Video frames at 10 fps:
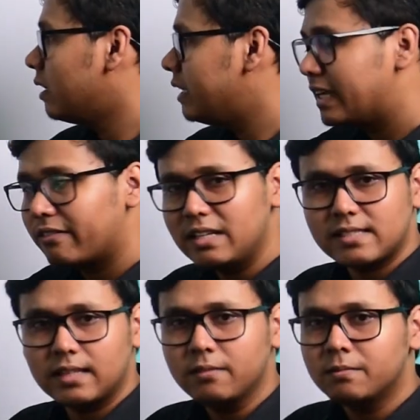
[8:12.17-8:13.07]

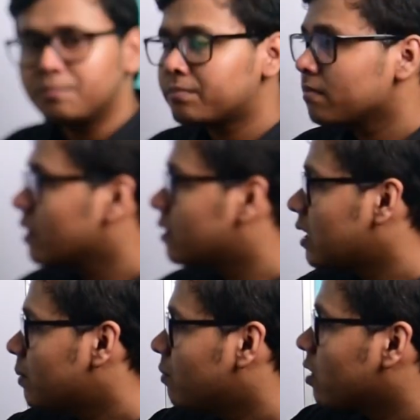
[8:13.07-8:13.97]
decreasing,
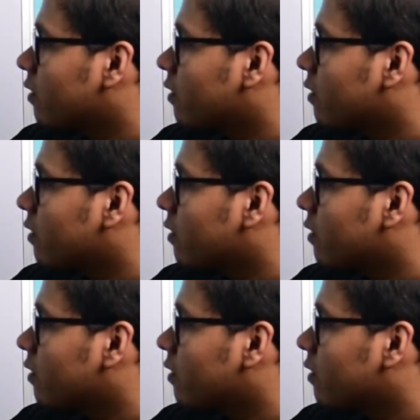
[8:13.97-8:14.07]
the number